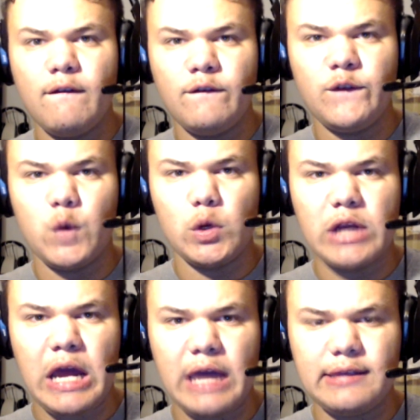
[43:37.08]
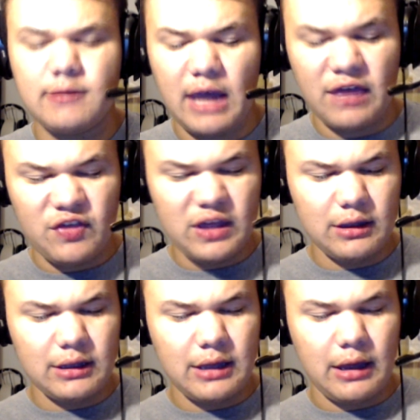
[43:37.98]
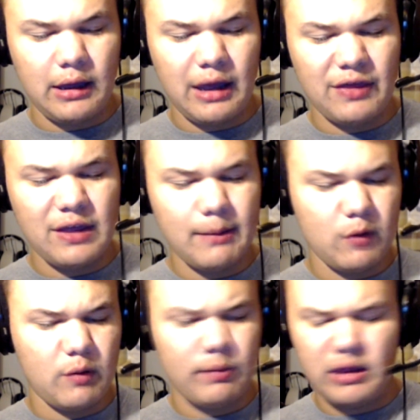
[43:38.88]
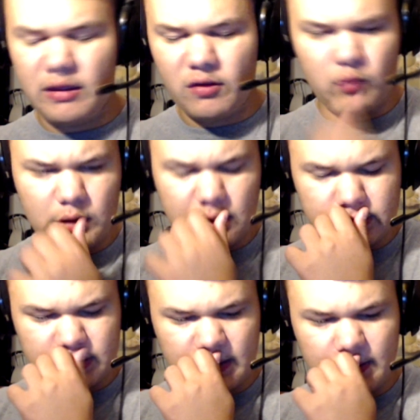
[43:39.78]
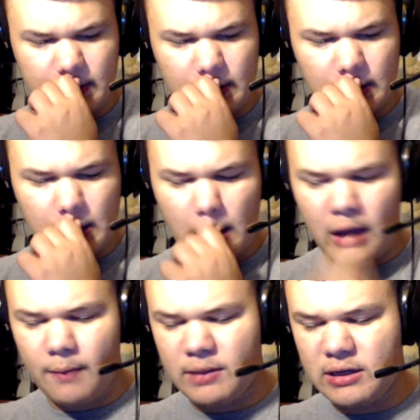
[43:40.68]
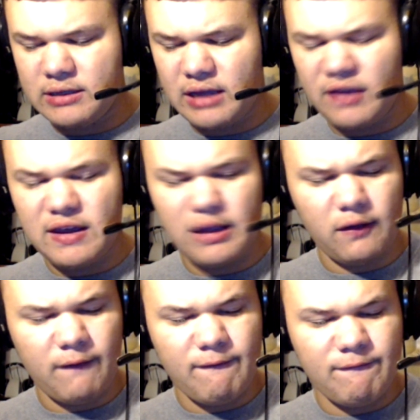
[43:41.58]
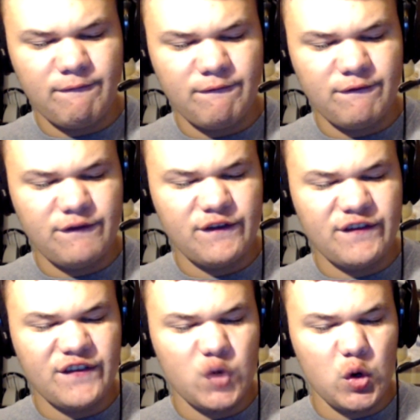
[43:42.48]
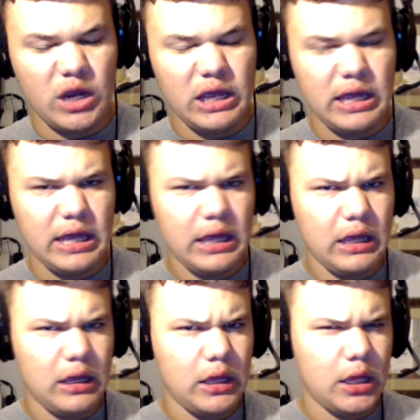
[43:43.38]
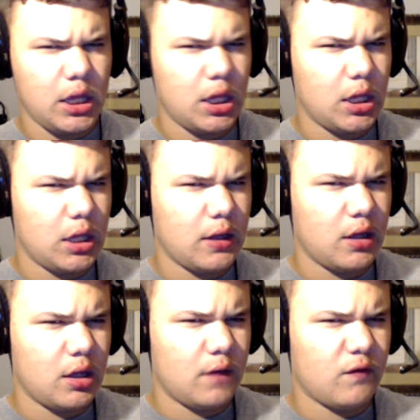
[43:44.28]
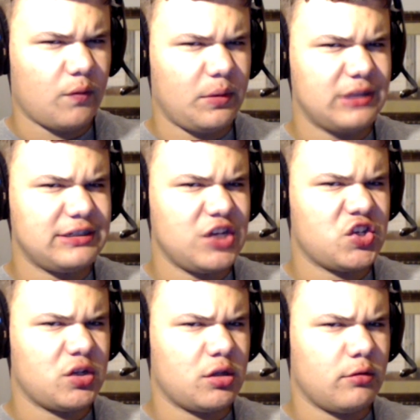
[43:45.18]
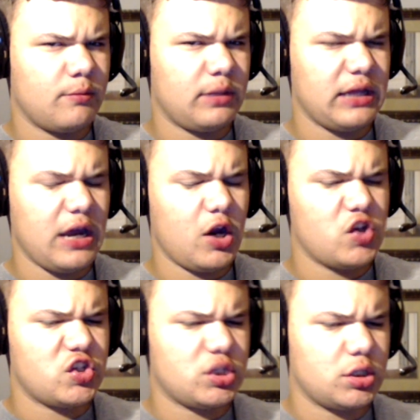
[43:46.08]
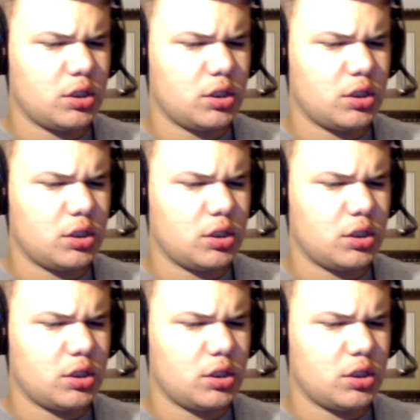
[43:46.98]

Fortnite. I think I'm gonna play this one actually, because I think it's free for PlayStation players.